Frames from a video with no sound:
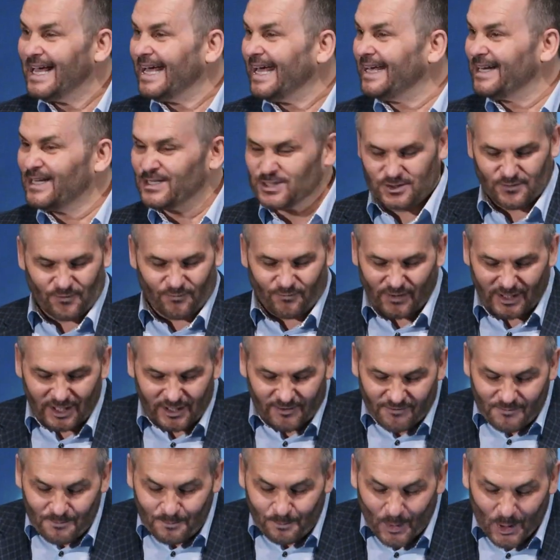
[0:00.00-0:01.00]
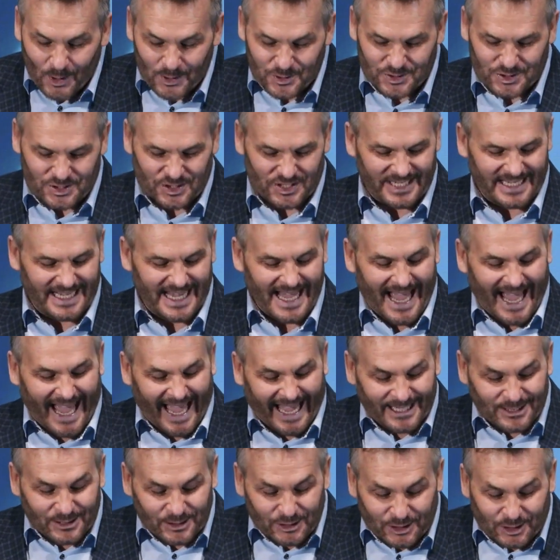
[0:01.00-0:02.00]
It is full of mercy
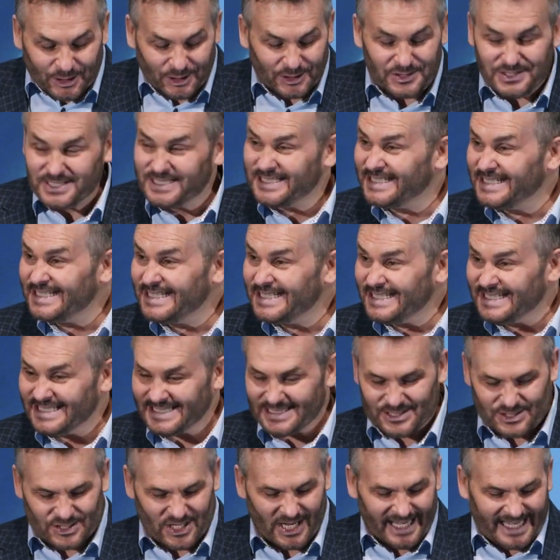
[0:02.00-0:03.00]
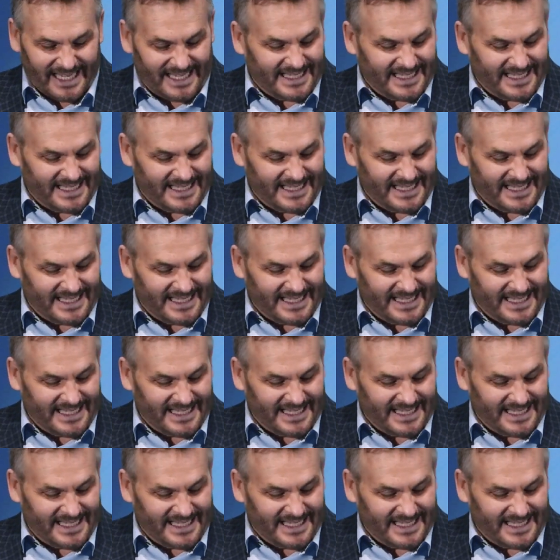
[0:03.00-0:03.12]
and good deeds.